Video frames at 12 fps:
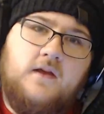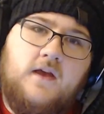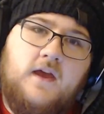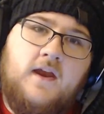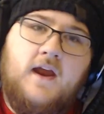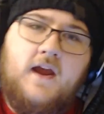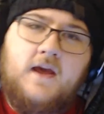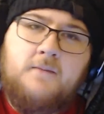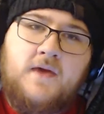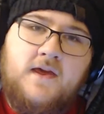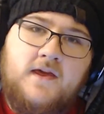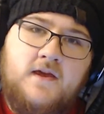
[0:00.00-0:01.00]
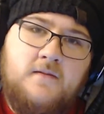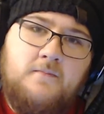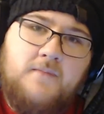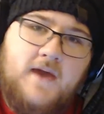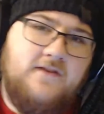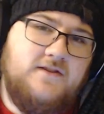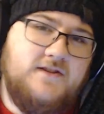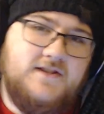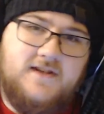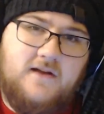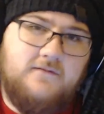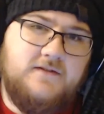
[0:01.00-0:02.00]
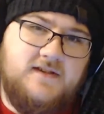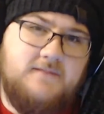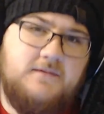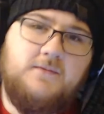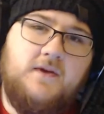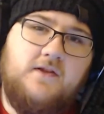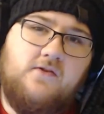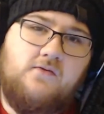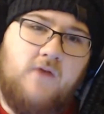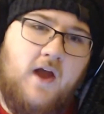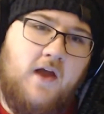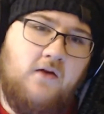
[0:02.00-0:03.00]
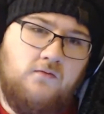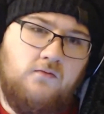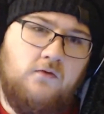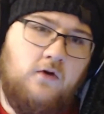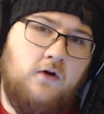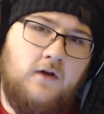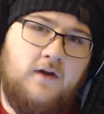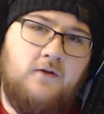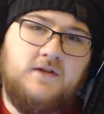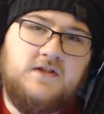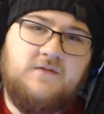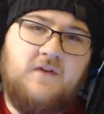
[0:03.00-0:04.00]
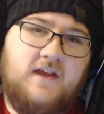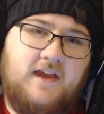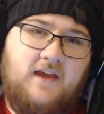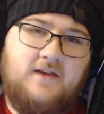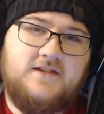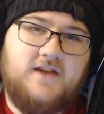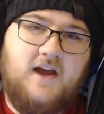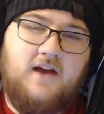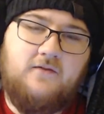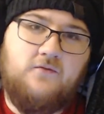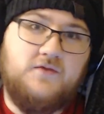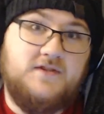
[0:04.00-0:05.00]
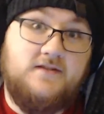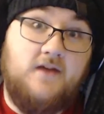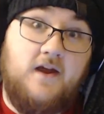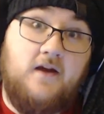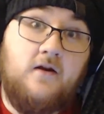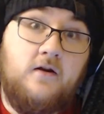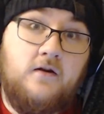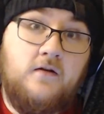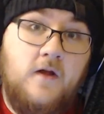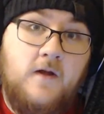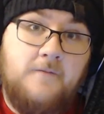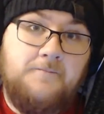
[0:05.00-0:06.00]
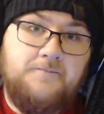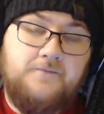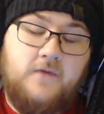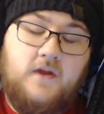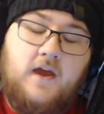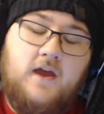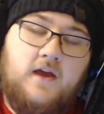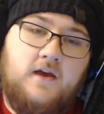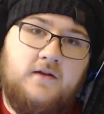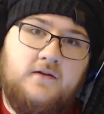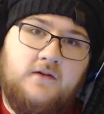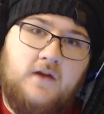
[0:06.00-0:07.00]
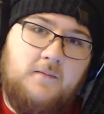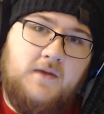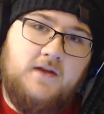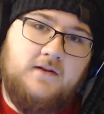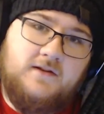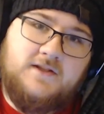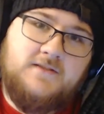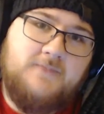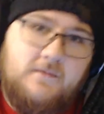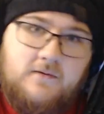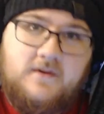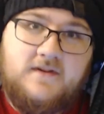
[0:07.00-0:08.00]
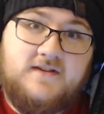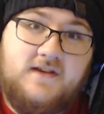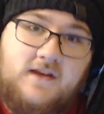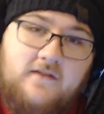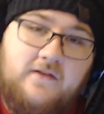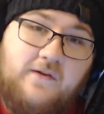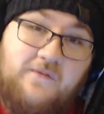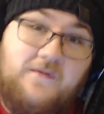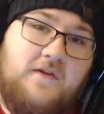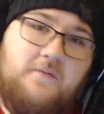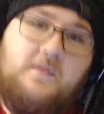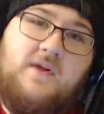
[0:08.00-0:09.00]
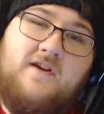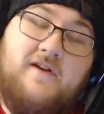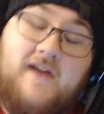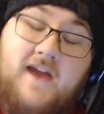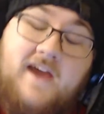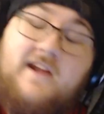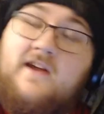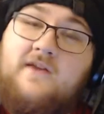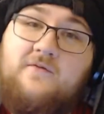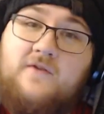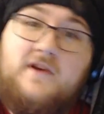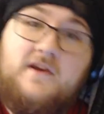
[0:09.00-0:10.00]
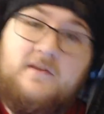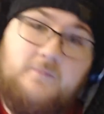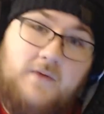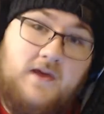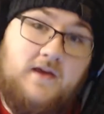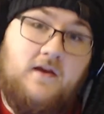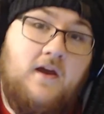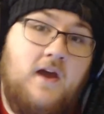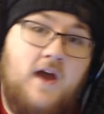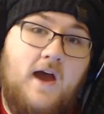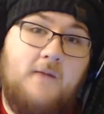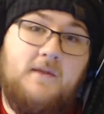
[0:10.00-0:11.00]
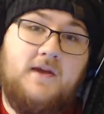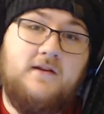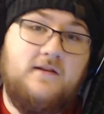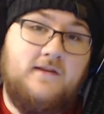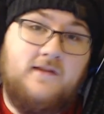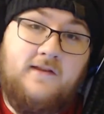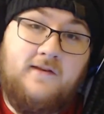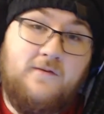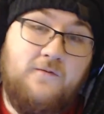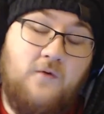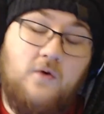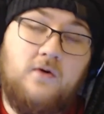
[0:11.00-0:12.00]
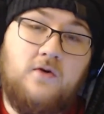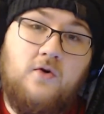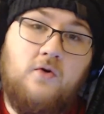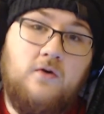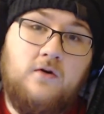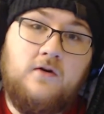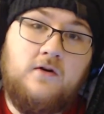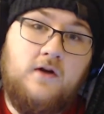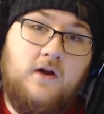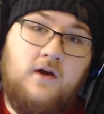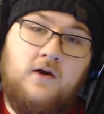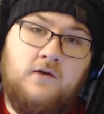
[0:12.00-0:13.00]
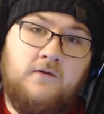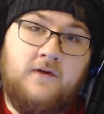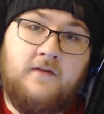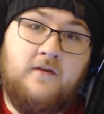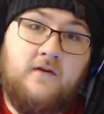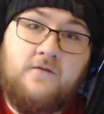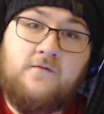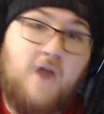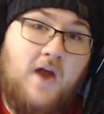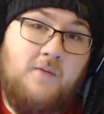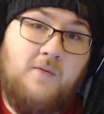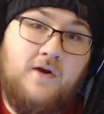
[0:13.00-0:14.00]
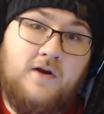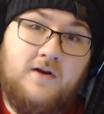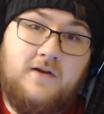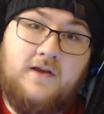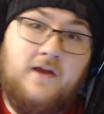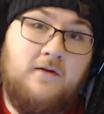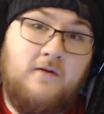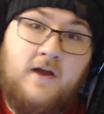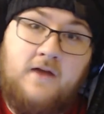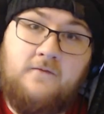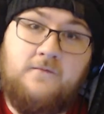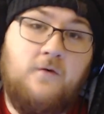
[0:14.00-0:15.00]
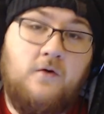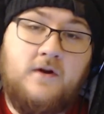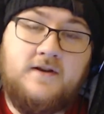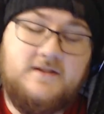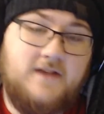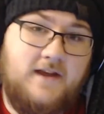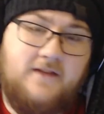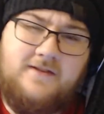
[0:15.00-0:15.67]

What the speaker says: In NiP, pyth just never seemed to be in the right role. It always felt like he just kind of was there. And I mean, let's be realistic. He's the 5th player in NiP. I mean, this 4 core of Exist, Freiburg, Get Right, and Forest, like,